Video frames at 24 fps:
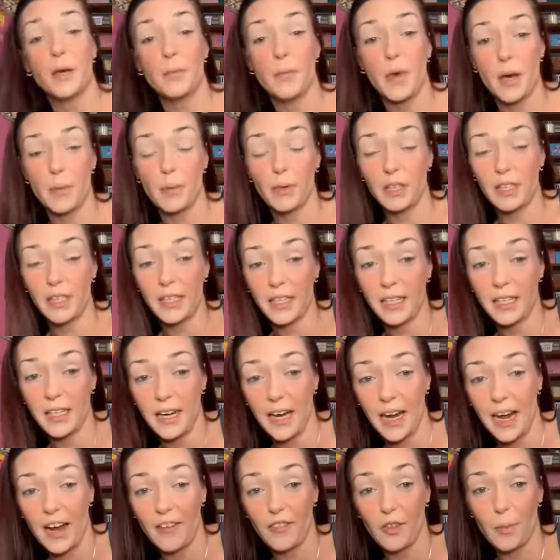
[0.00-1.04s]
Maybelline. I
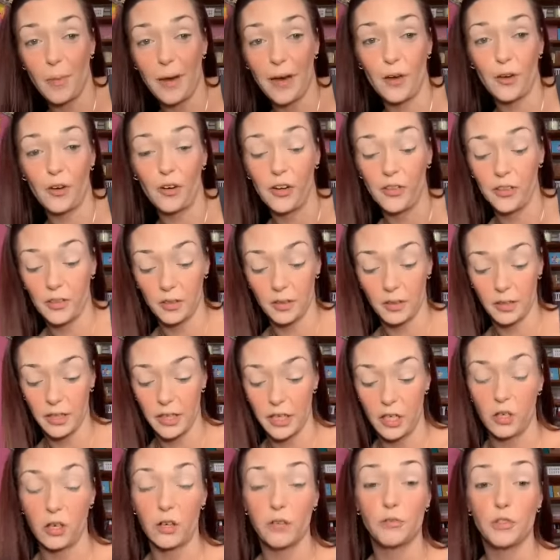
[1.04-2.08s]
have the powder in the lid,
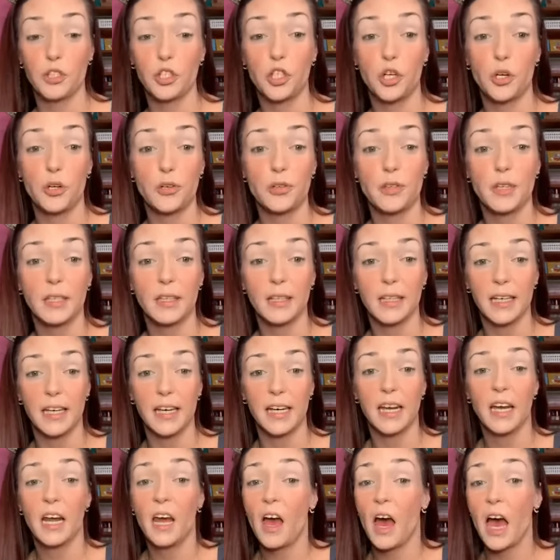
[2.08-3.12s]
or I'll show you the
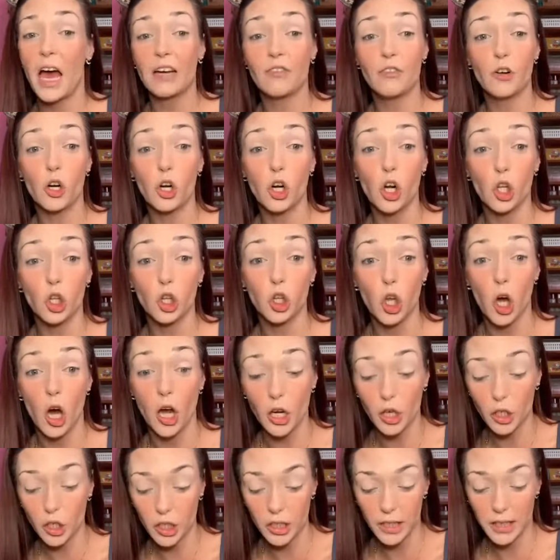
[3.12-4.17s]
lid. I've heard a lot
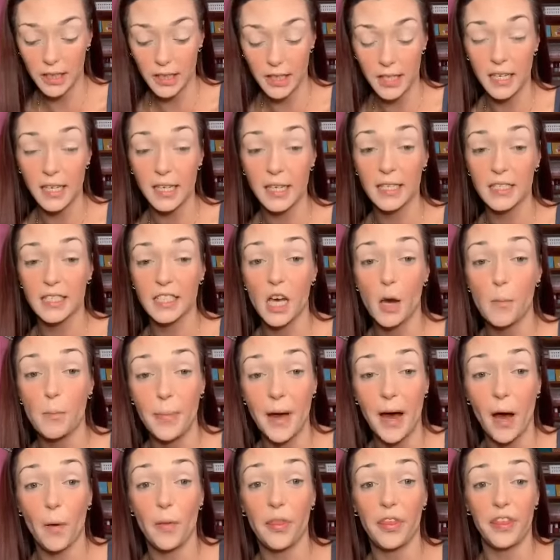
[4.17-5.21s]
of good things
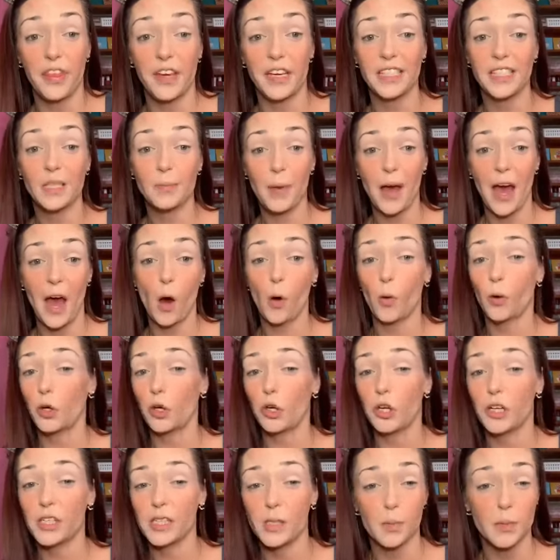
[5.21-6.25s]
about this powder.
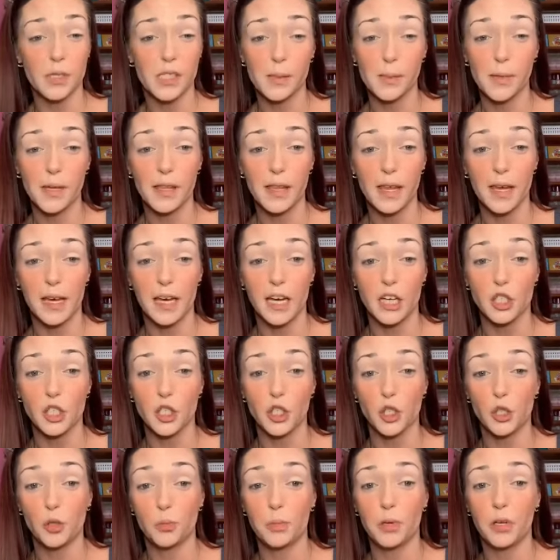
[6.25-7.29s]
It's supposed to be like a
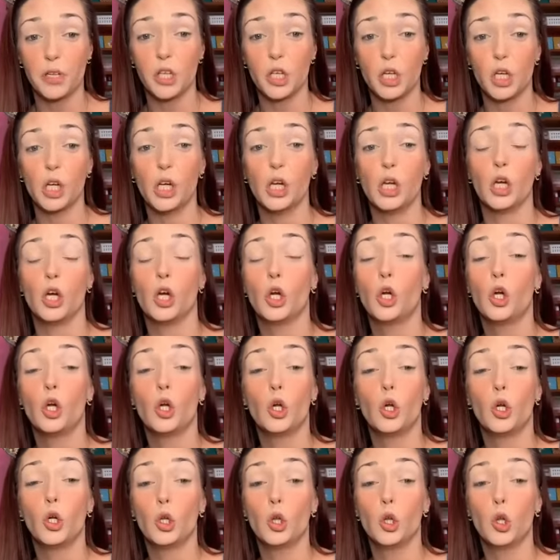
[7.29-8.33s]
dupe of the
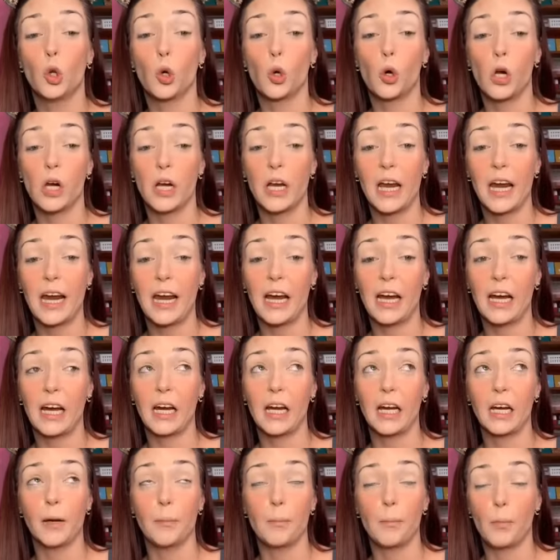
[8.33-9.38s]

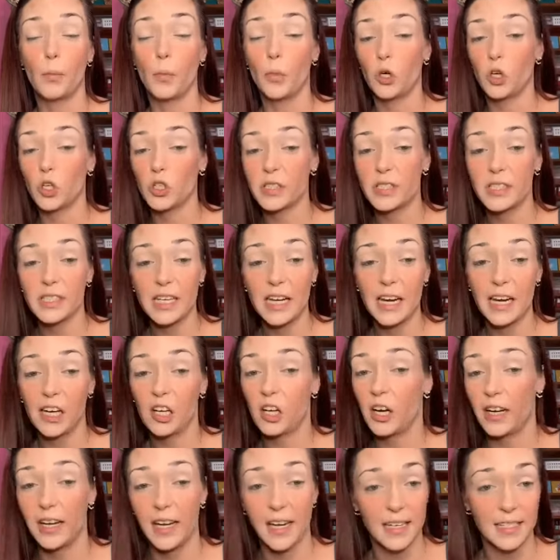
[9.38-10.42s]
Laurier Mercier,
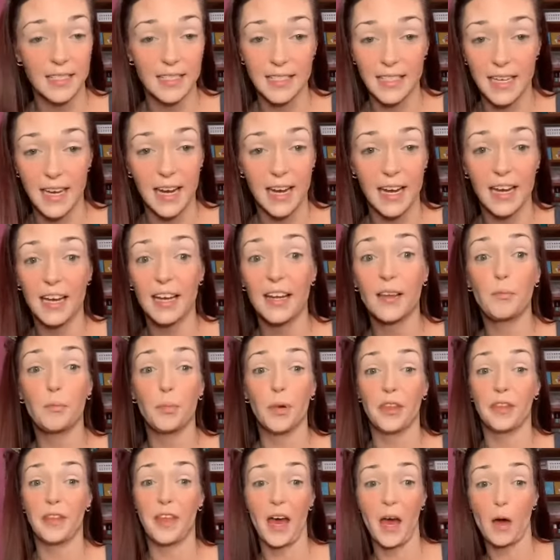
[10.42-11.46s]
I can't say it,
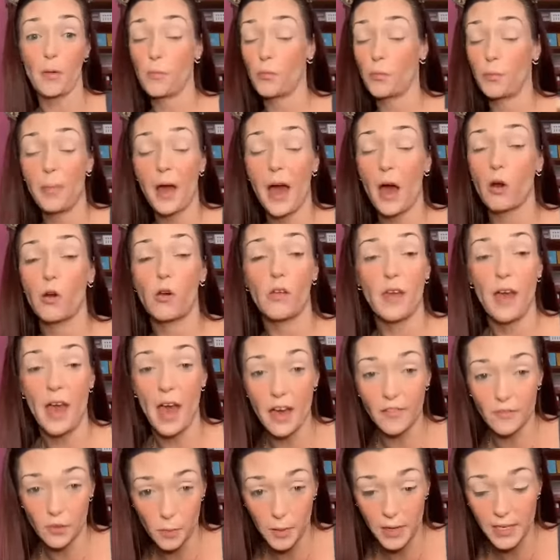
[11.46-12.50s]
but that powder that
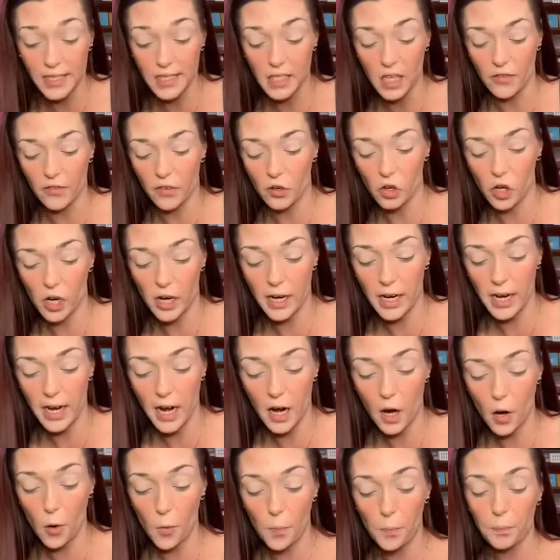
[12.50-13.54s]
everybody's loving right
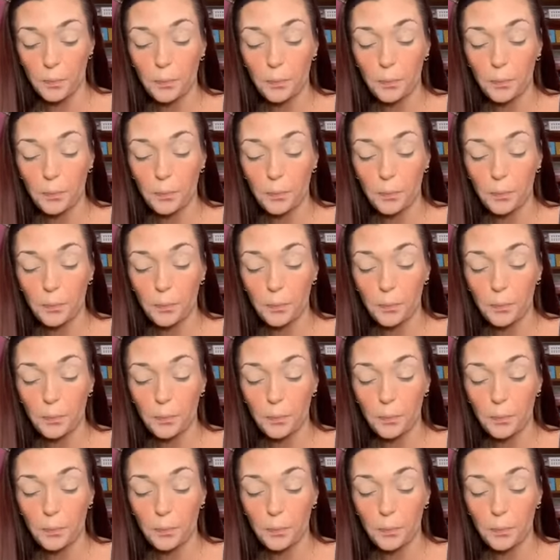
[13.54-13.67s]
now.